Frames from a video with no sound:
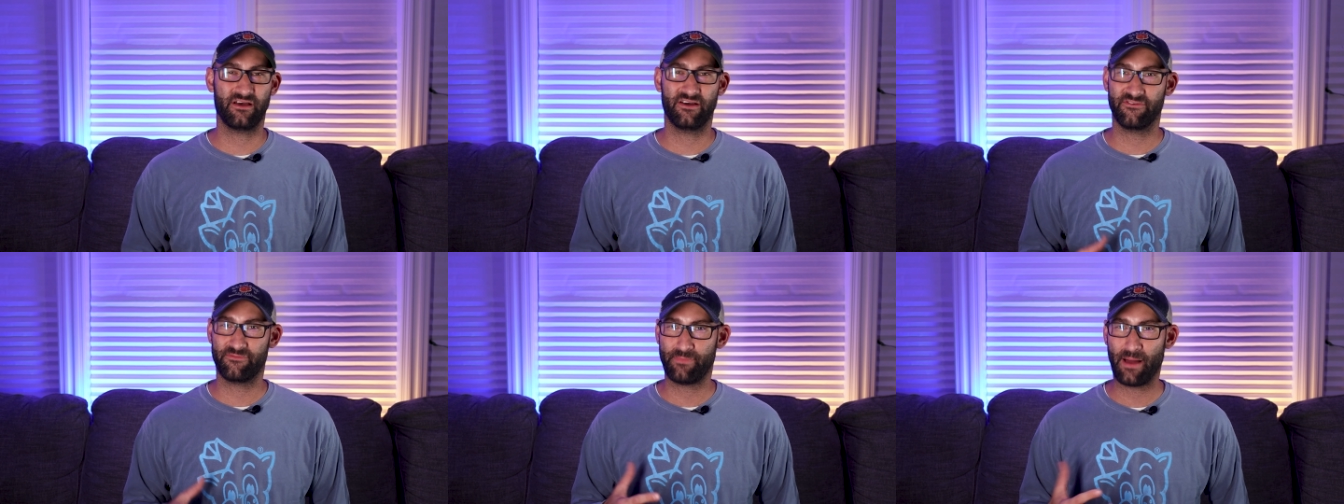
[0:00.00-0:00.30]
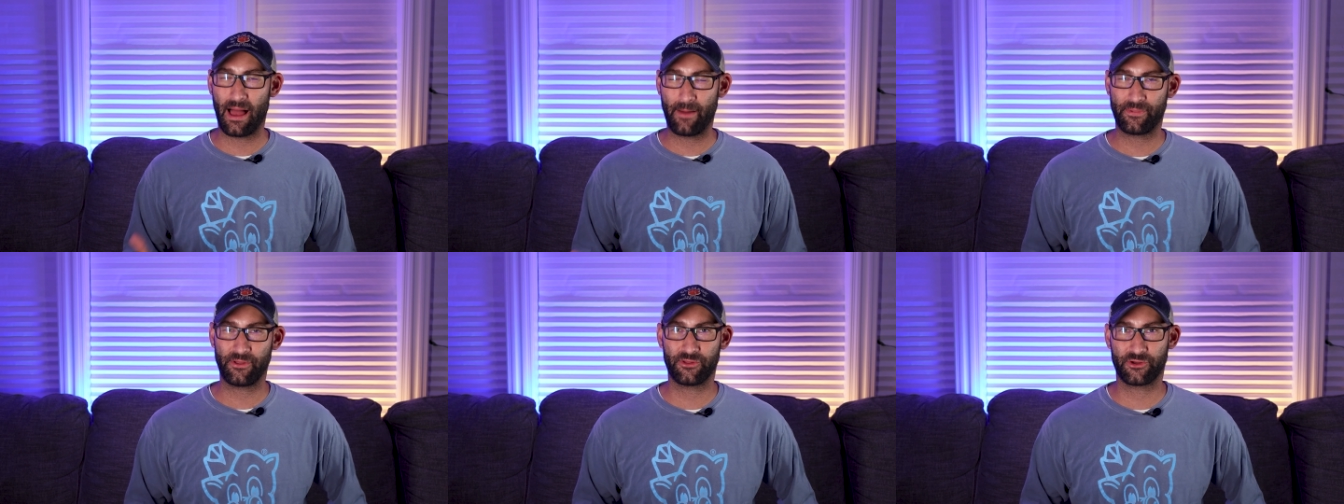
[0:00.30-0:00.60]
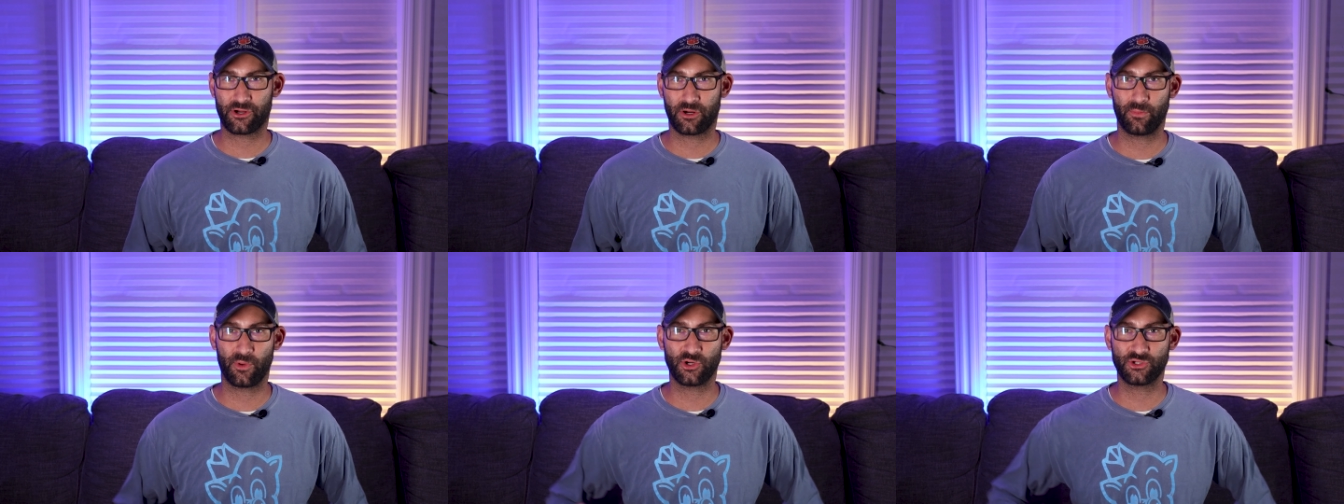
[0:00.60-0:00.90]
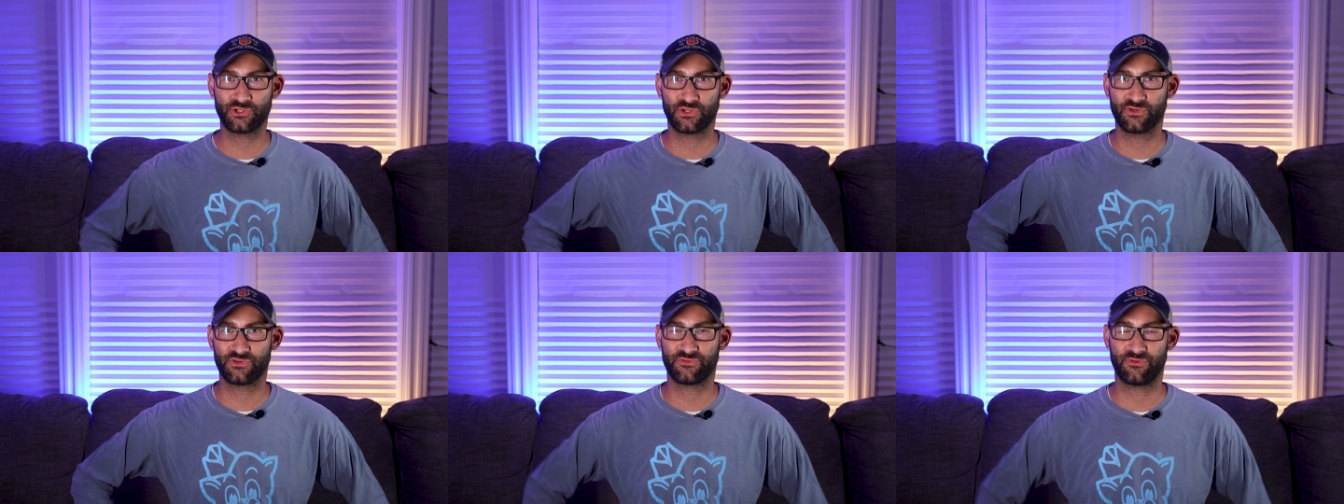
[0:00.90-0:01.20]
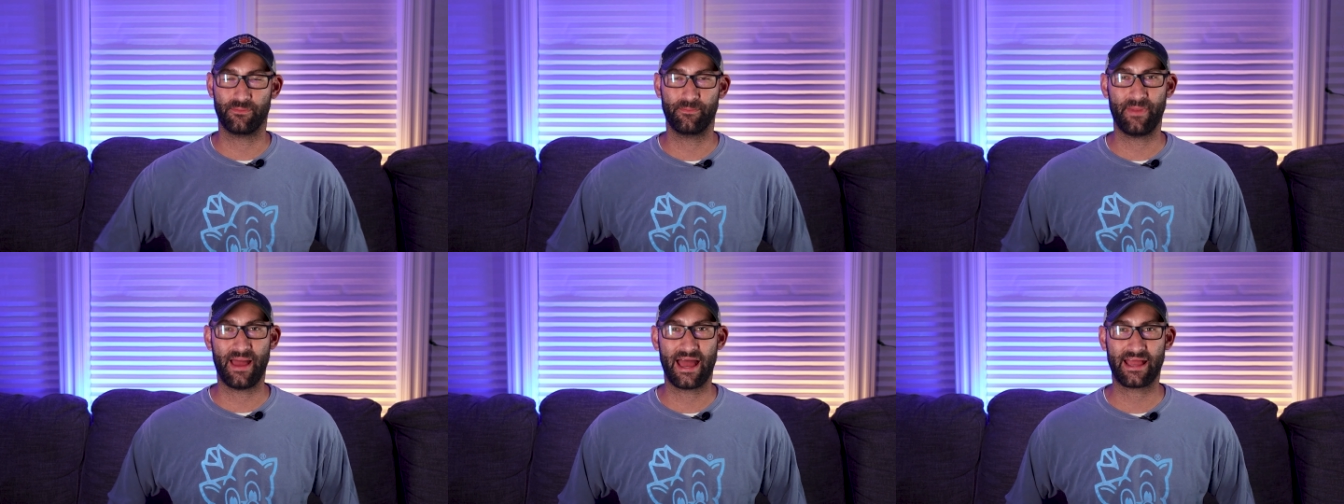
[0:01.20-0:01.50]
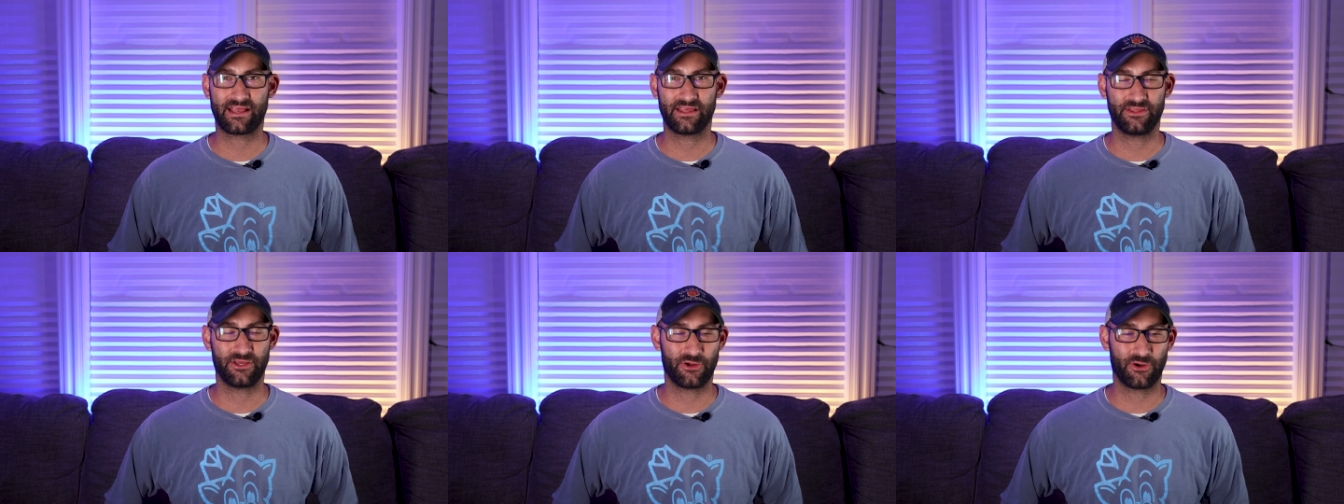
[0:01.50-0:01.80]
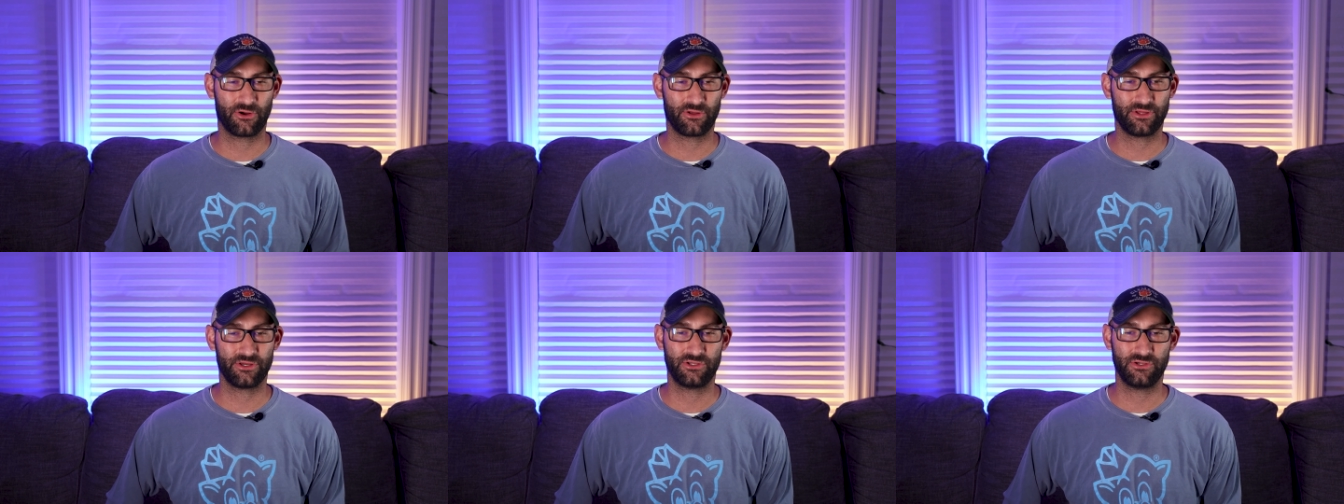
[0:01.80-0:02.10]
of popular commercials from back in the
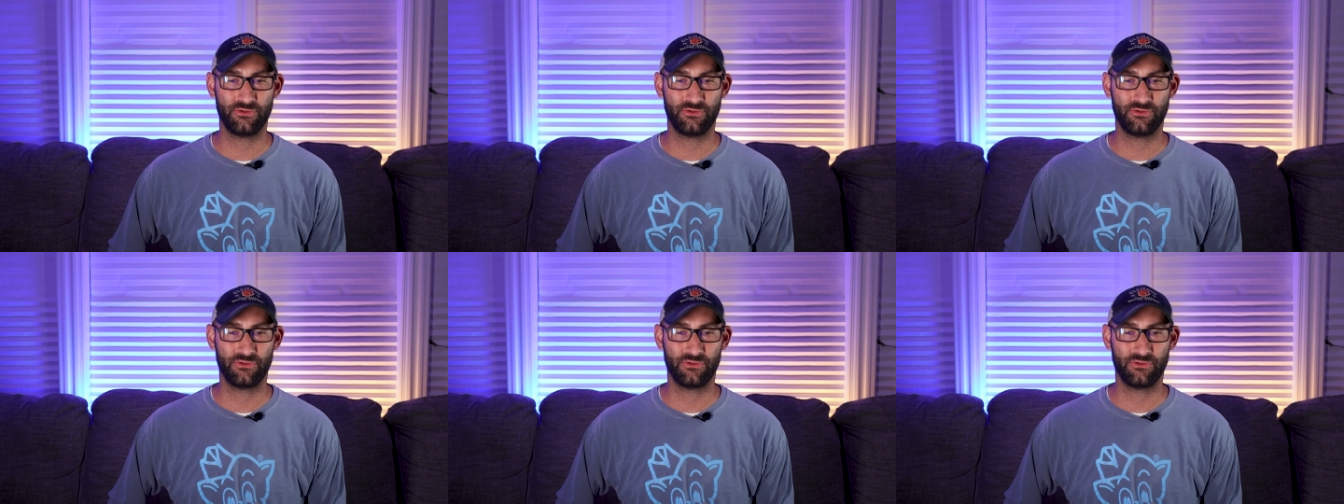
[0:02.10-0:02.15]
early